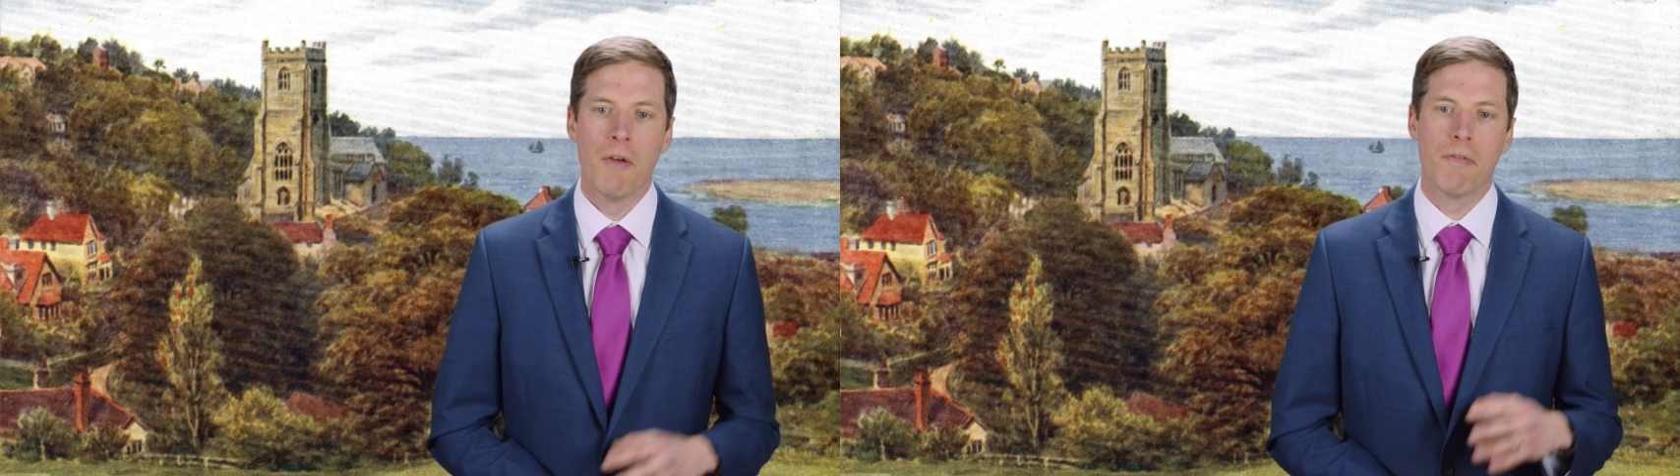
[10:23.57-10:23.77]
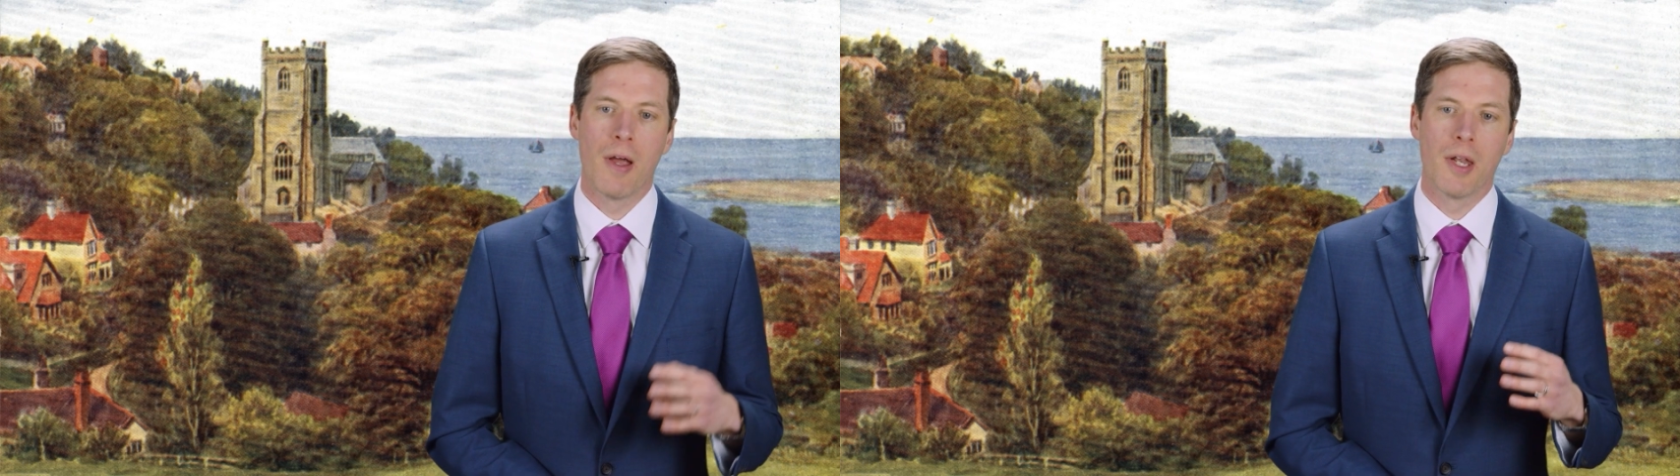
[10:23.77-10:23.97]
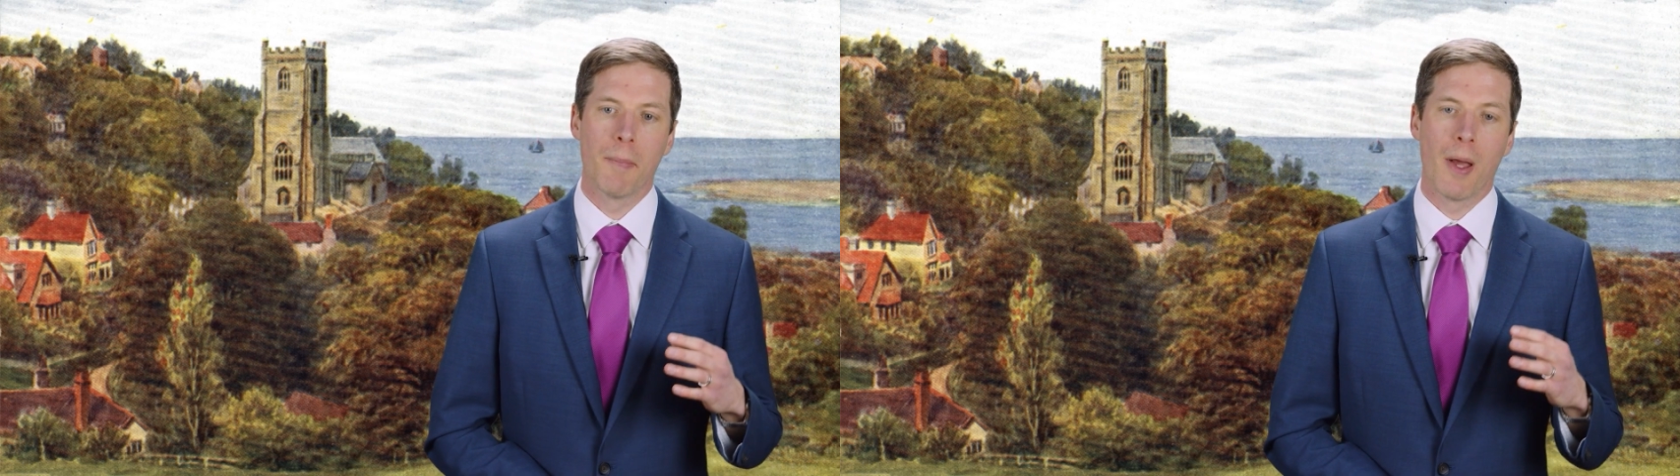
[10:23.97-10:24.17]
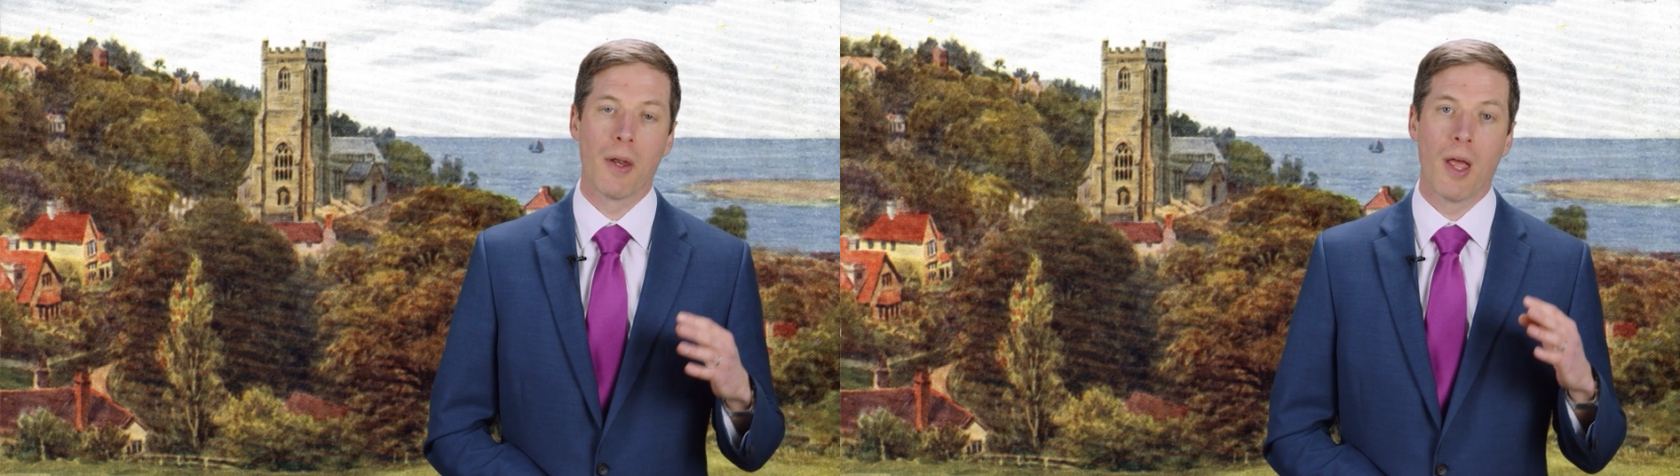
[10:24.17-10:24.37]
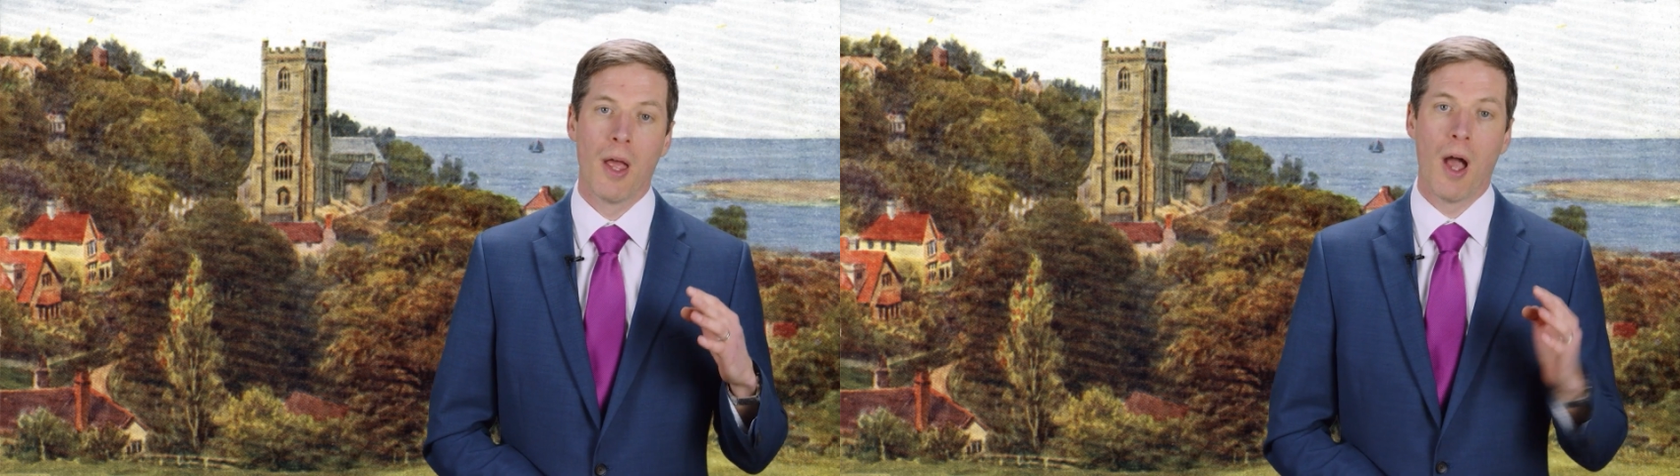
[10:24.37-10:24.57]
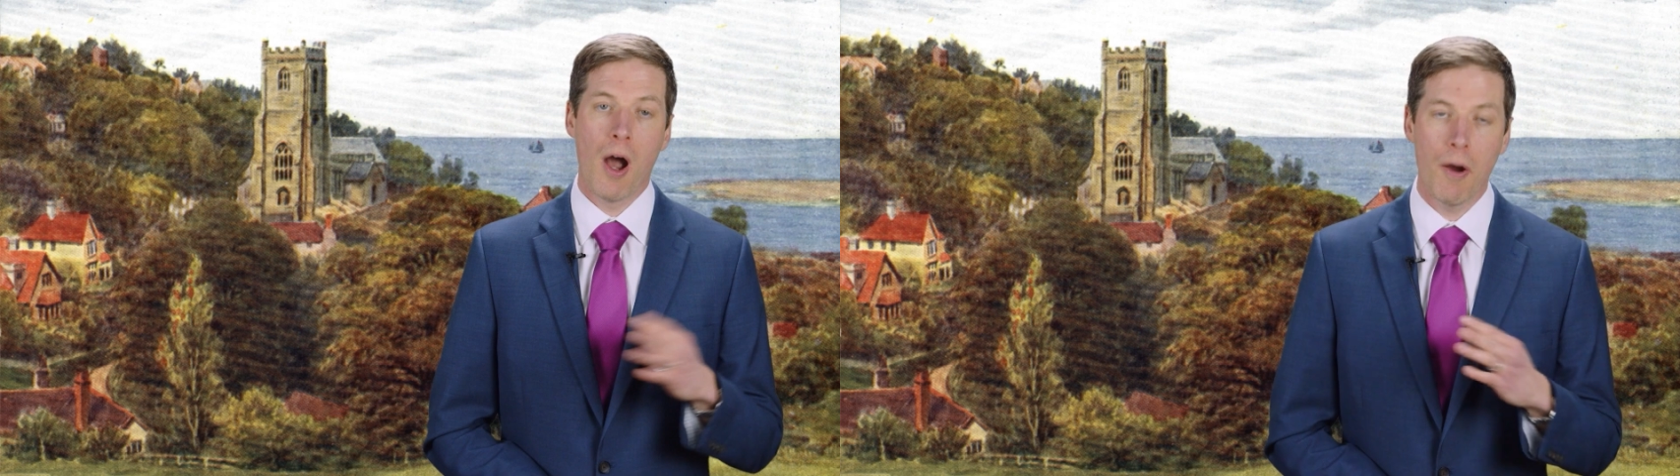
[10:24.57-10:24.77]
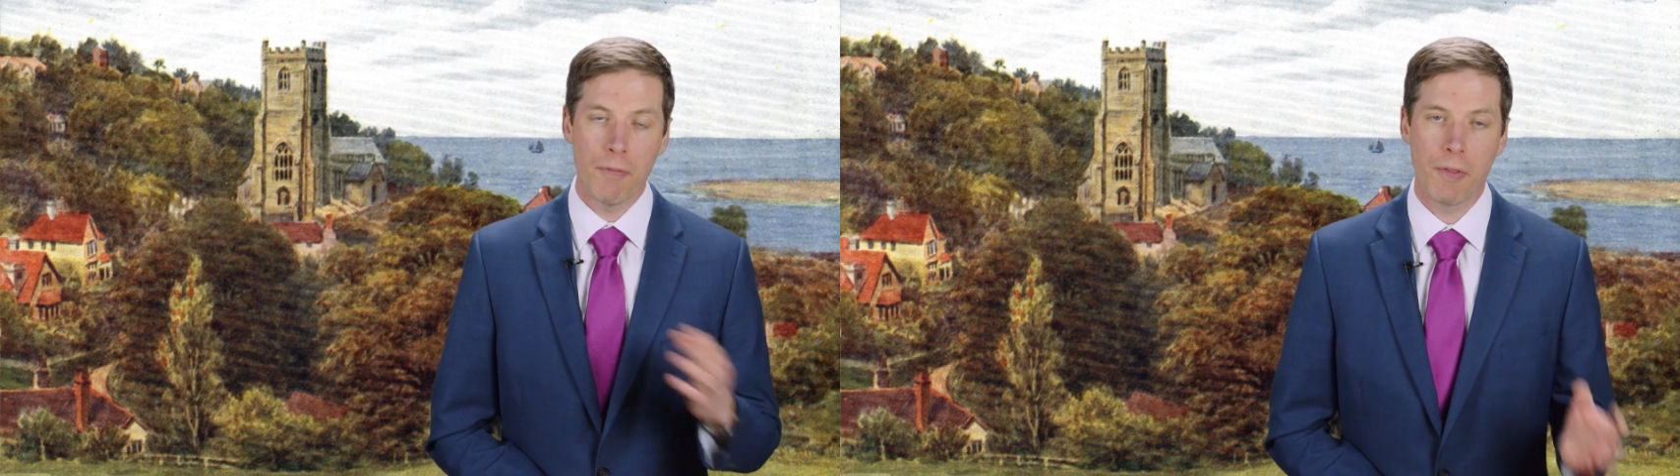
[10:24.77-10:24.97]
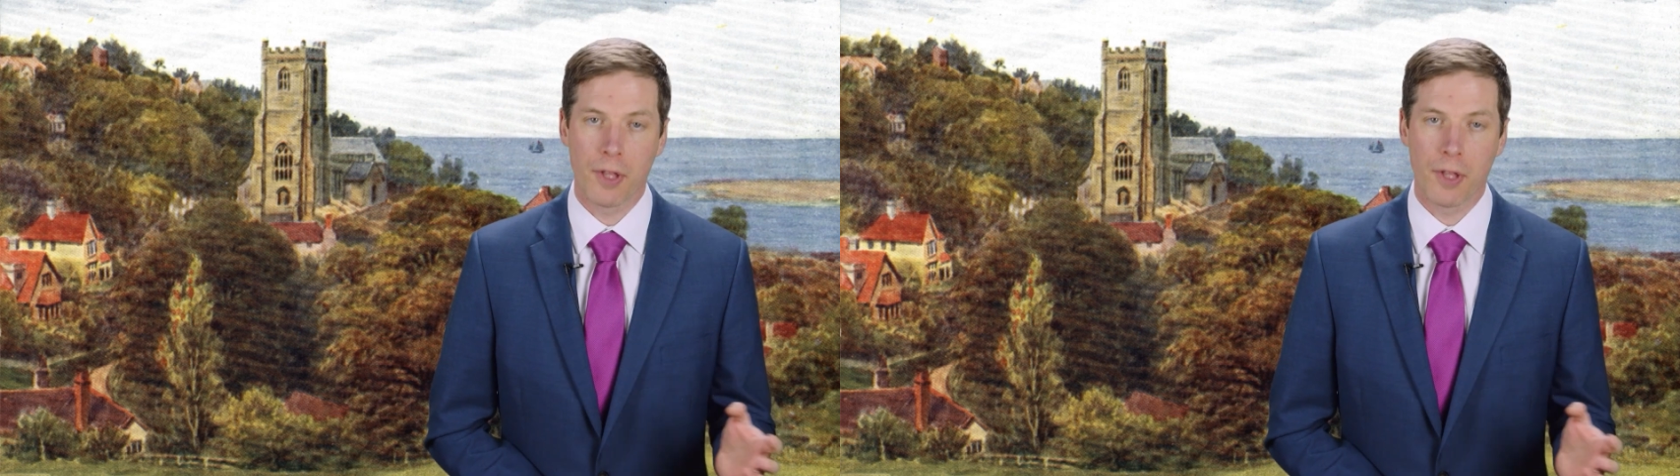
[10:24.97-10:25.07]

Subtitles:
found about half of the